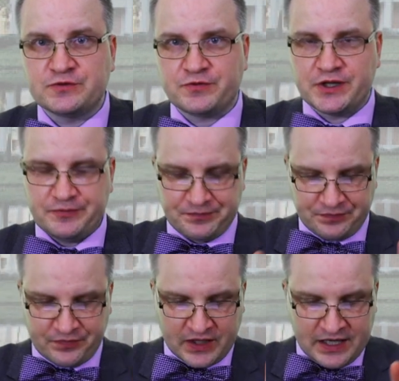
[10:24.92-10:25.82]
frame.
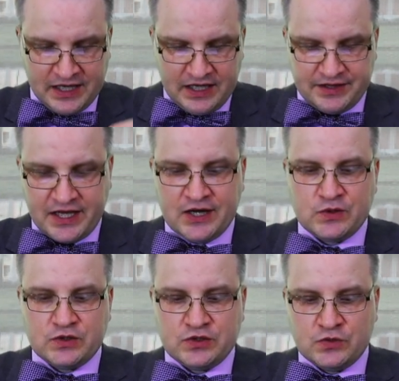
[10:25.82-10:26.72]

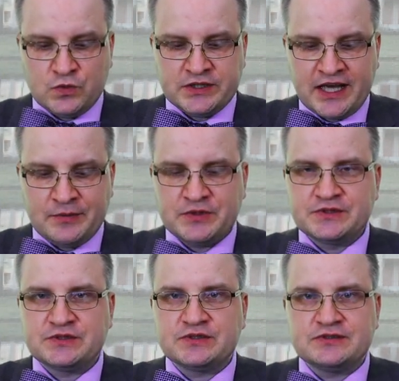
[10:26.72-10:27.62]
Now, what
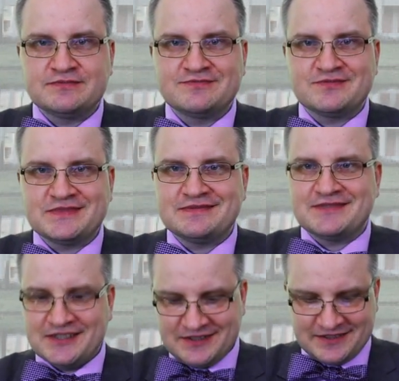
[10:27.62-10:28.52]
happens
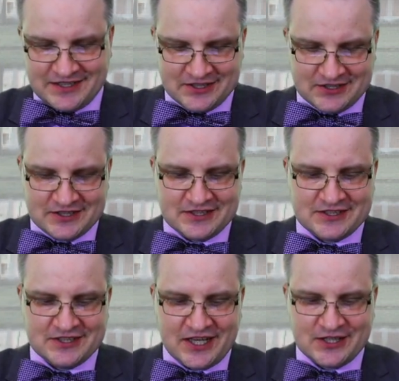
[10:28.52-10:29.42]

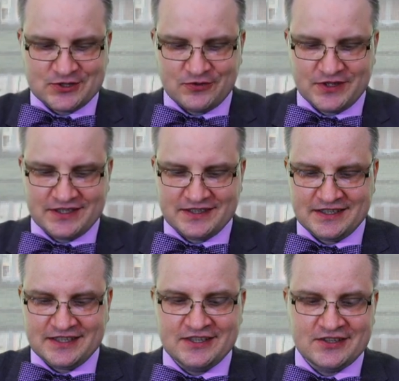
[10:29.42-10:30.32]
in case of the
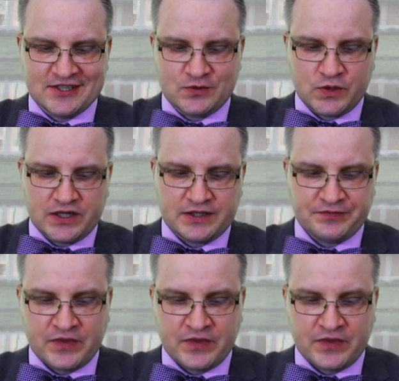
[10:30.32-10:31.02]
Ethernet wire?